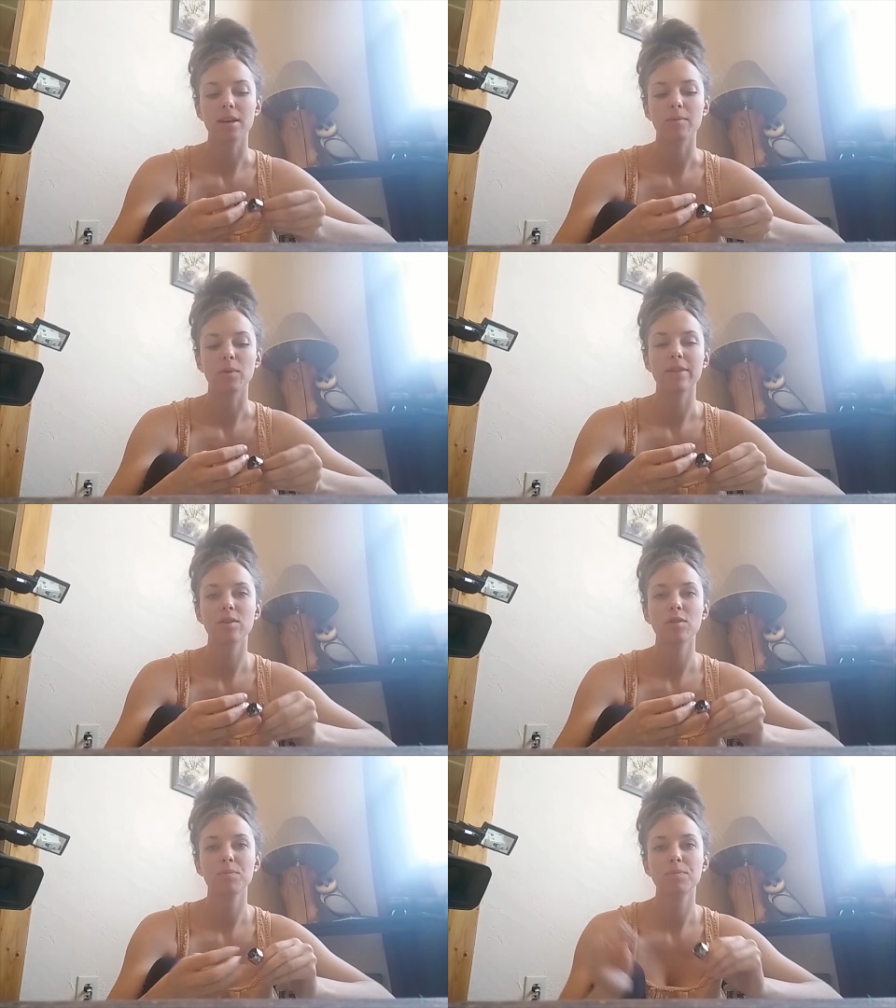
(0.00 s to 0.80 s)
um,
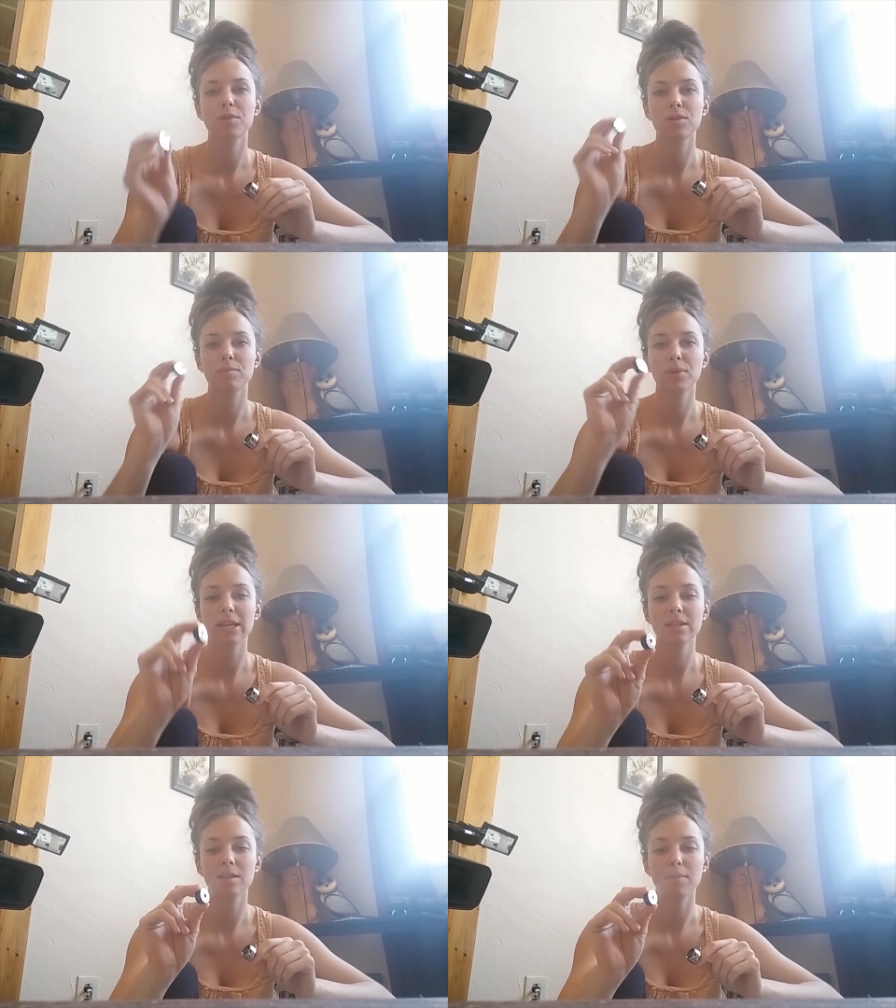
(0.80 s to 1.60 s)
whenever you
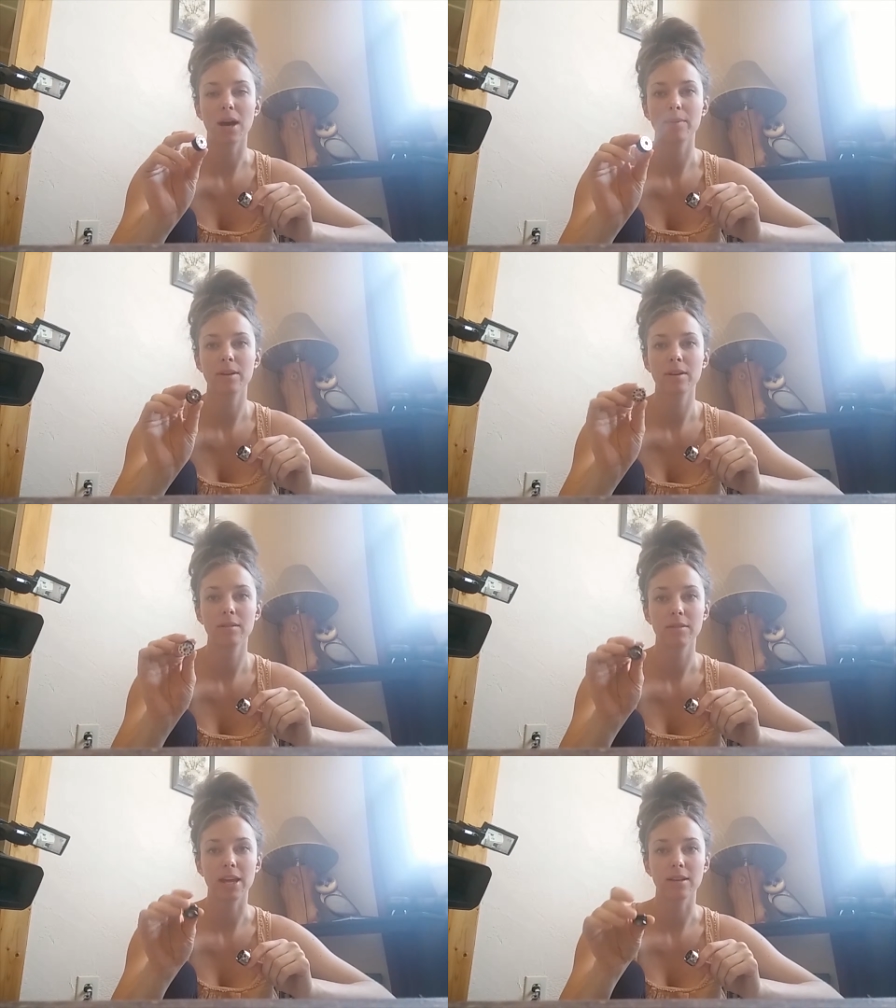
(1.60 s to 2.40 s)
place the
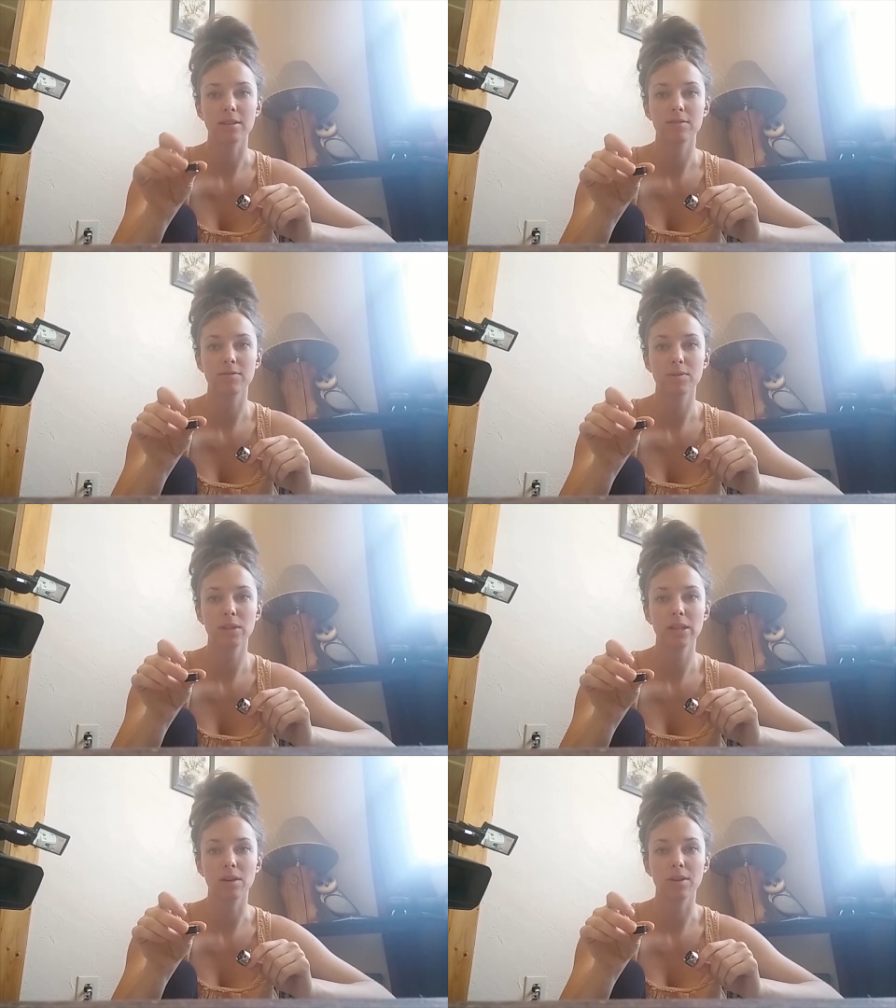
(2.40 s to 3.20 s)
bobbin that is